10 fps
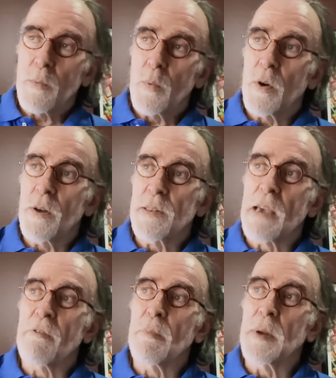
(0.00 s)

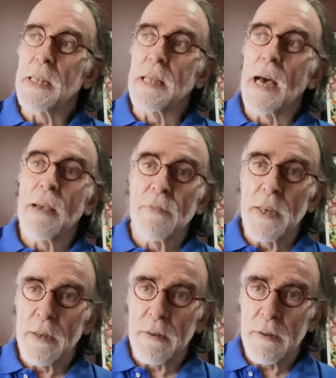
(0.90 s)
was everybody dived
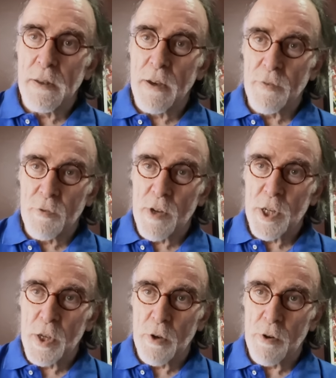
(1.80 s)
in after
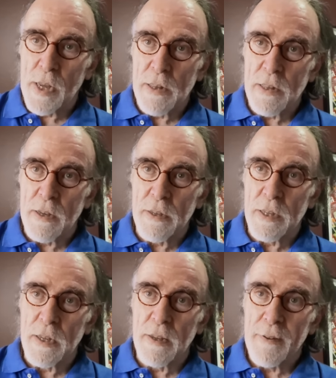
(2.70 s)
Russia Ukraine
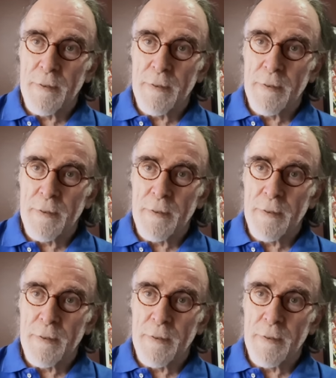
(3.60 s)
started,